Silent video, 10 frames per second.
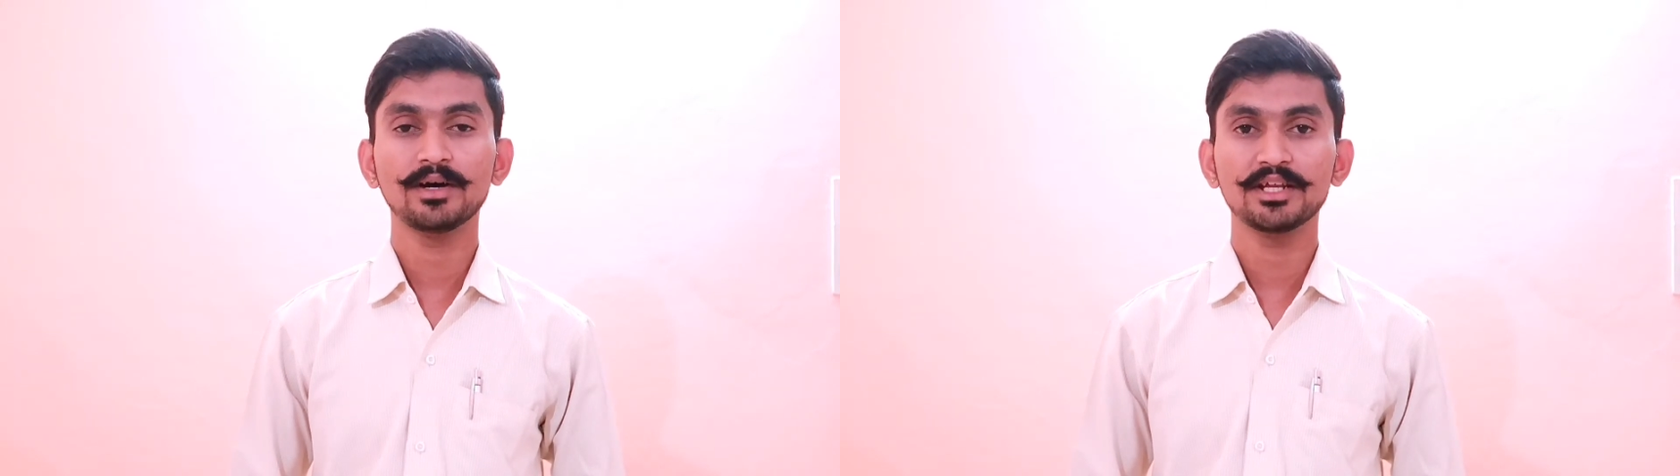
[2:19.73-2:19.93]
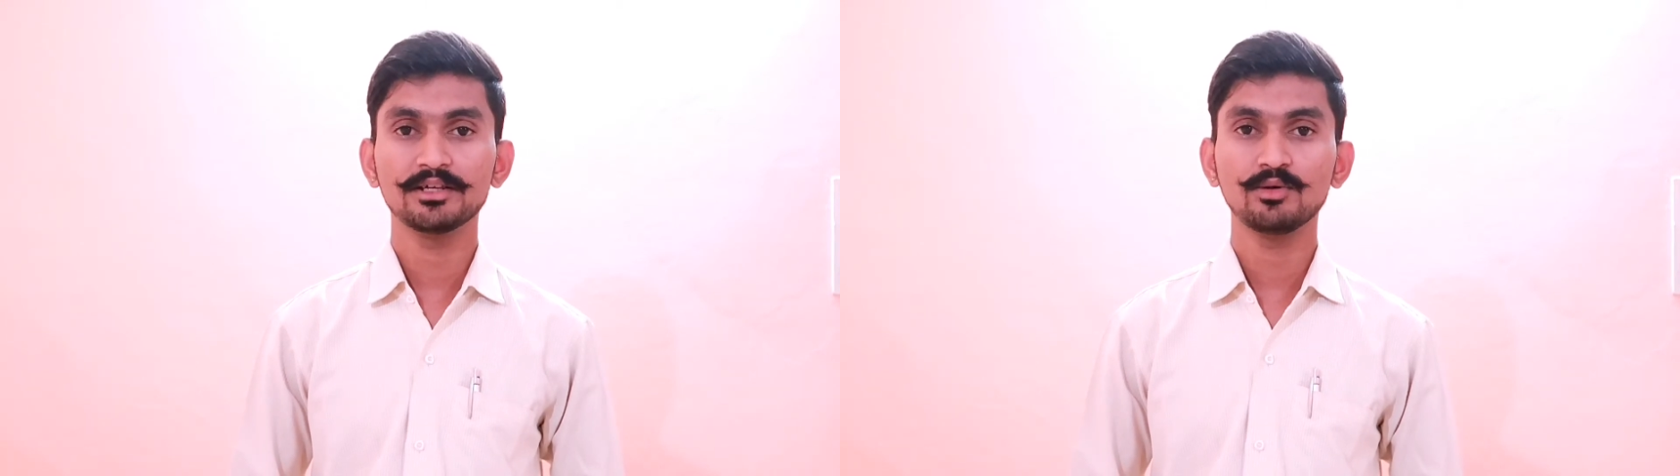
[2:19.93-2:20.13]

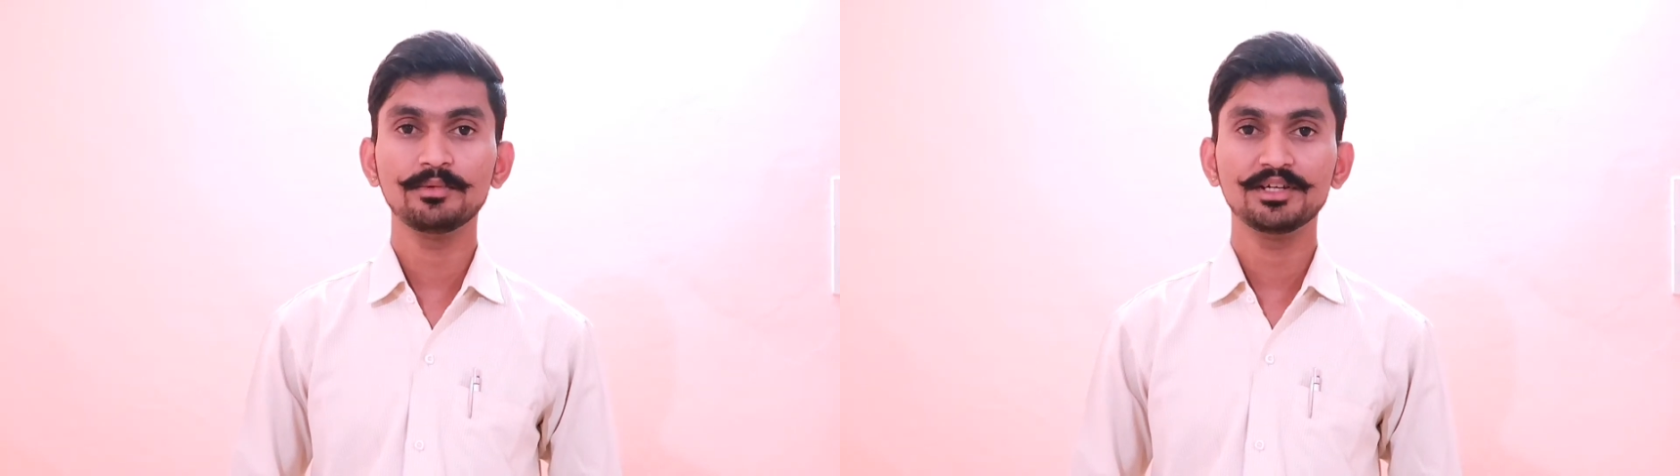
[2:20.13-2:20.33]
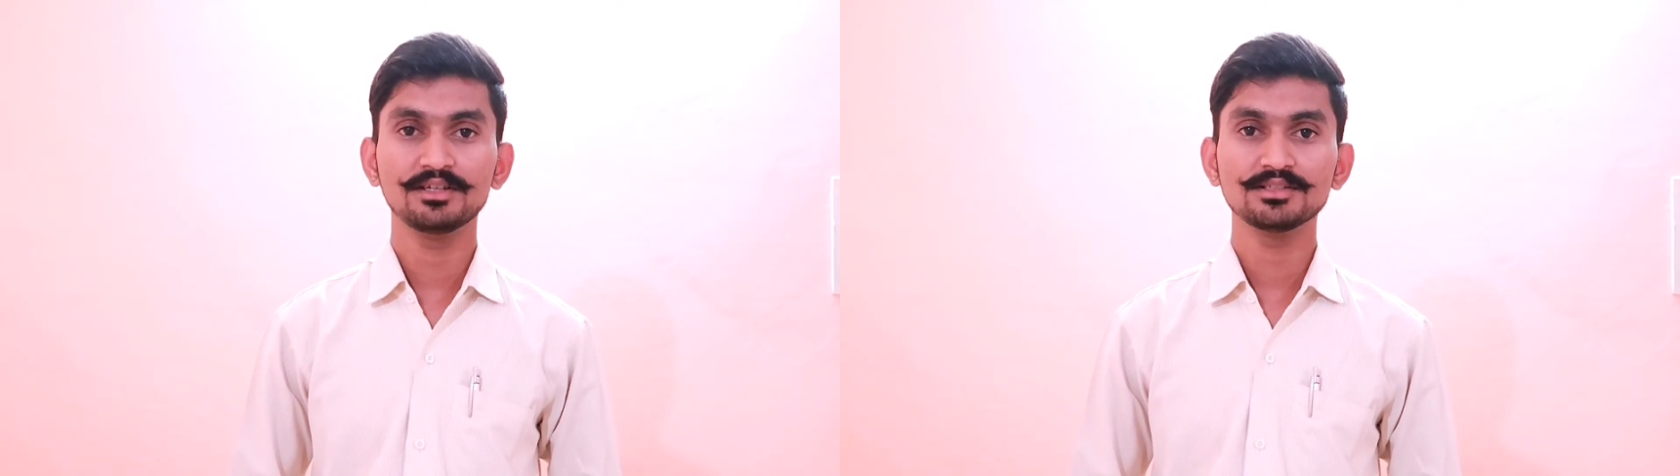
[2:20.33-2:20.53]

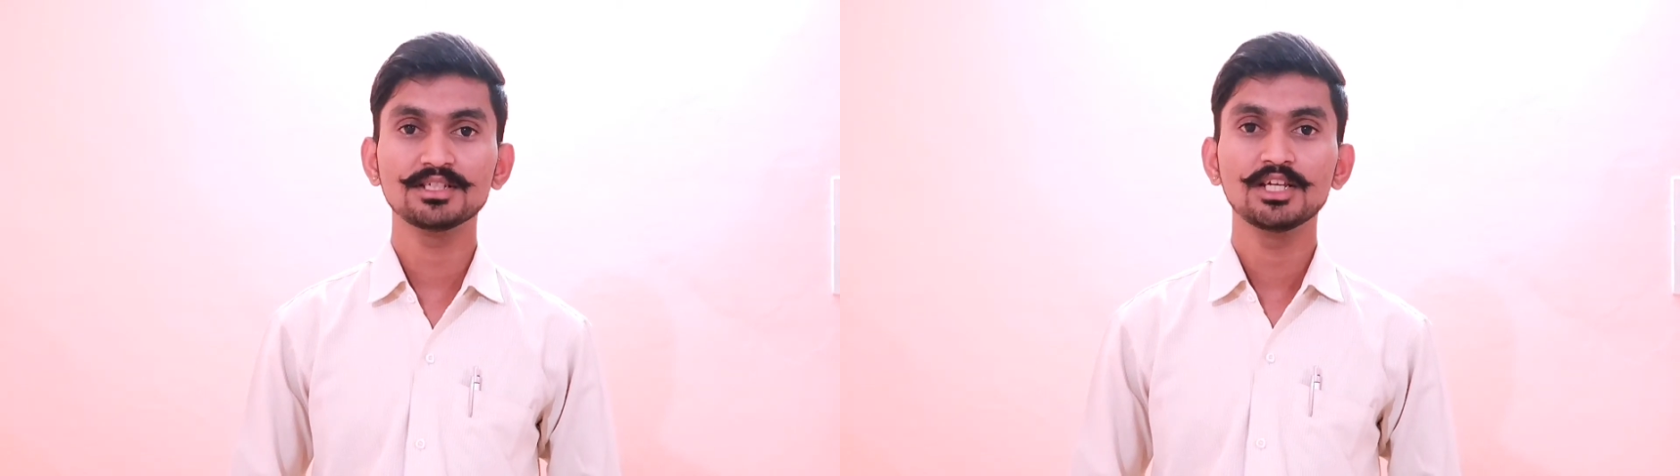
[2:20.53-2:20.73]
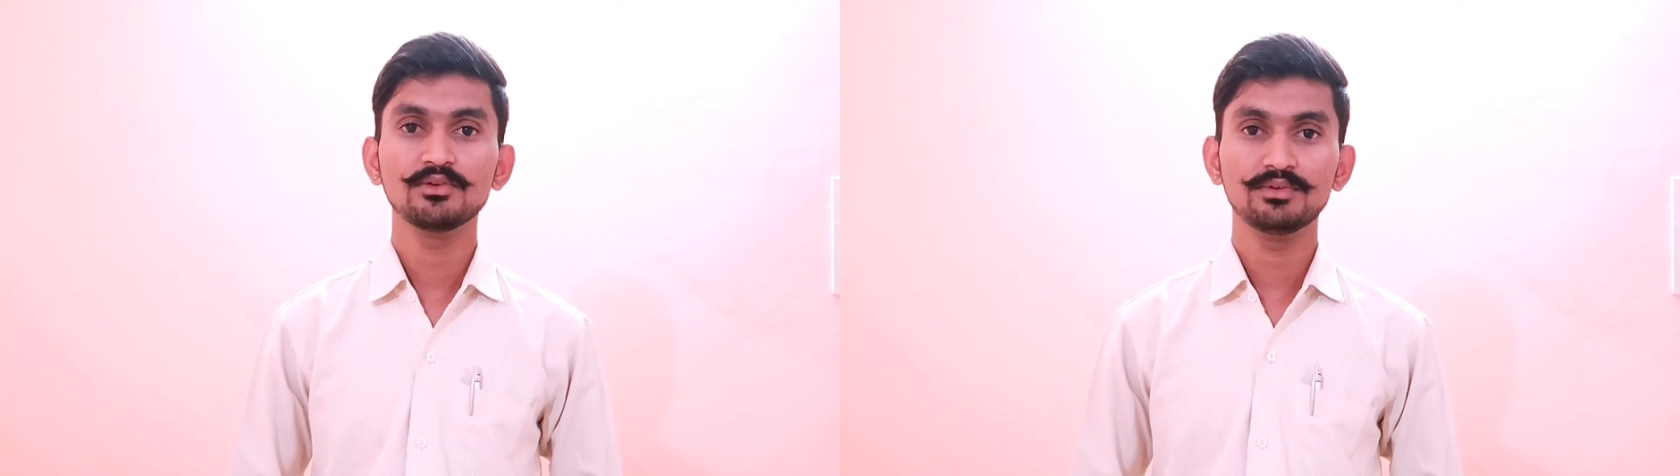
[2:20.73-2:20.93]
micrometers
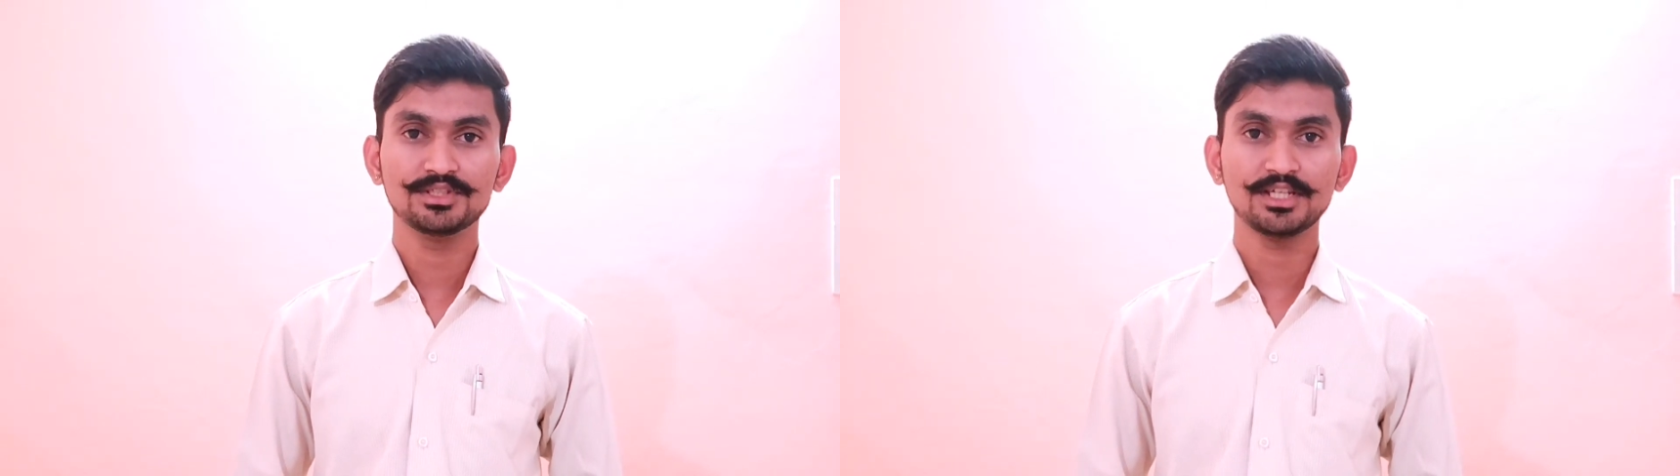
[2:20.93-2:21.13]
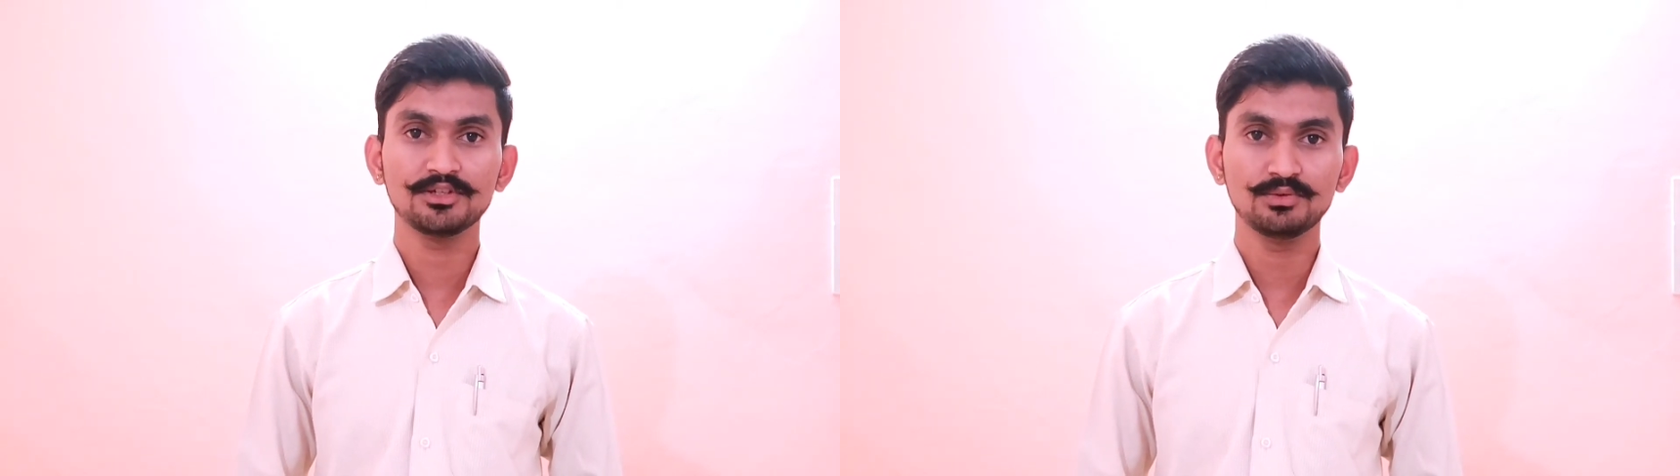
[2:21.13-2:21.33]

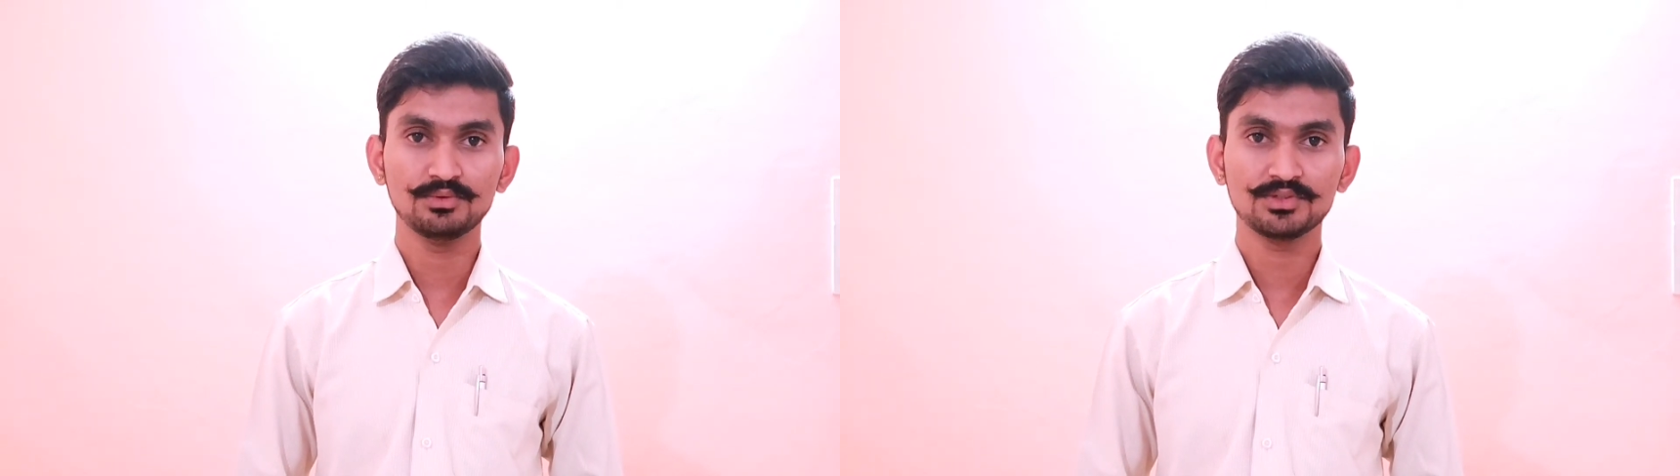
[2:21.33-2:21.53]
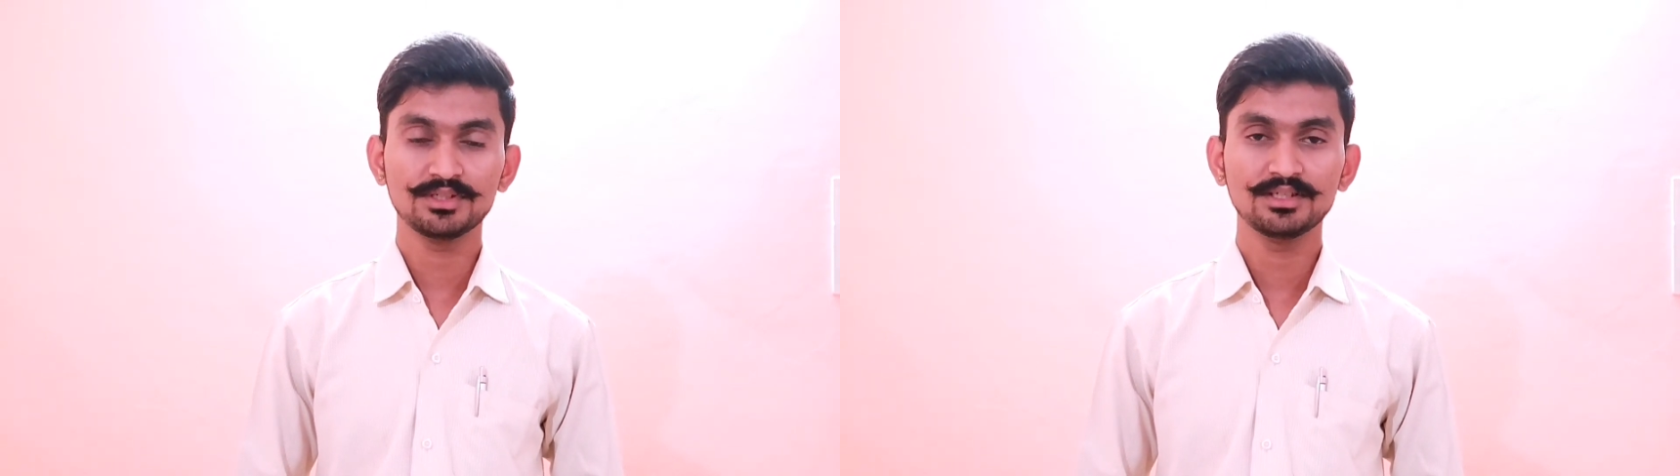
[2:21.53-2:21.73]
which are
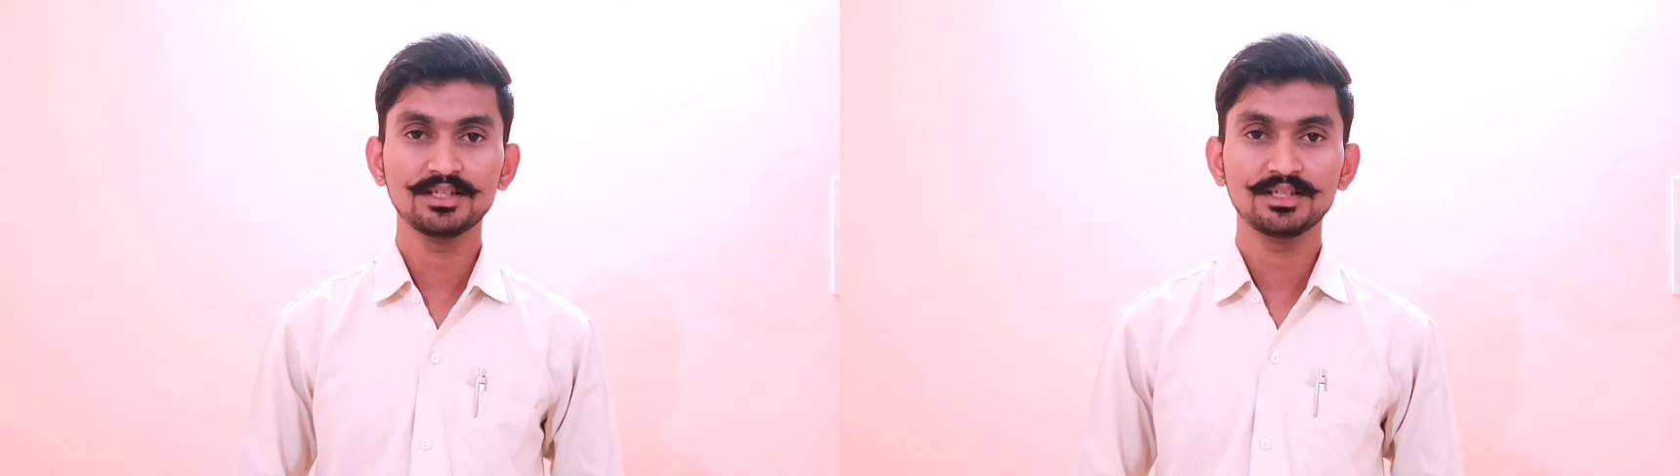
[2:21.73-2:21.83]
used: